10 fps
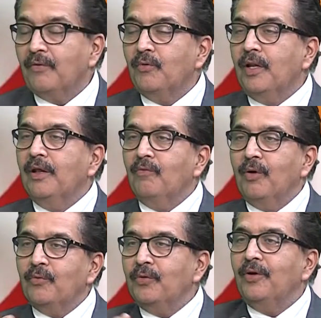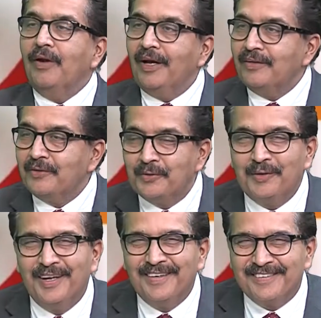with love, what would you like to
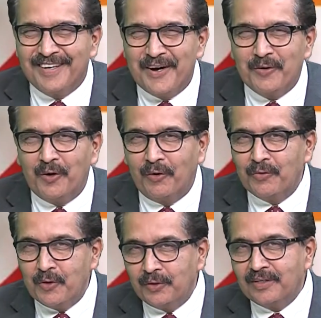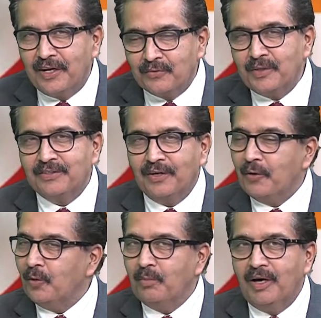say to our viewers as we say
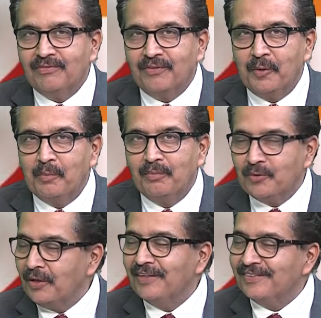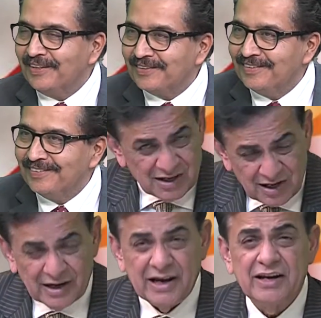goodbye from today's session?
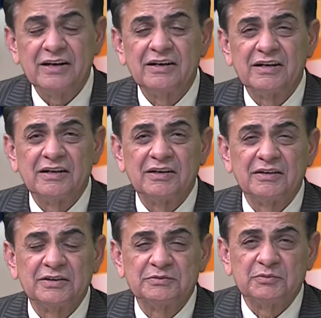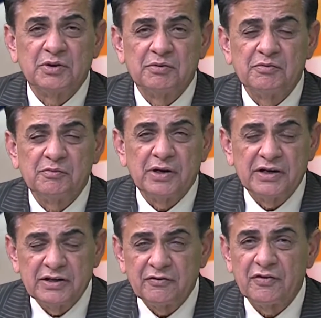Again, my
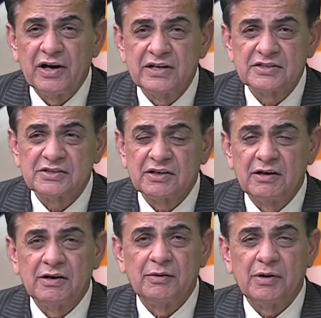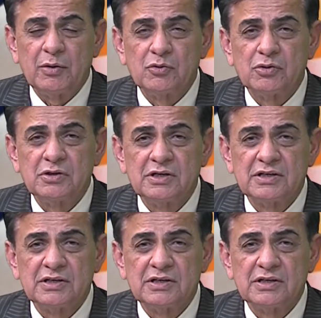dear friends, I would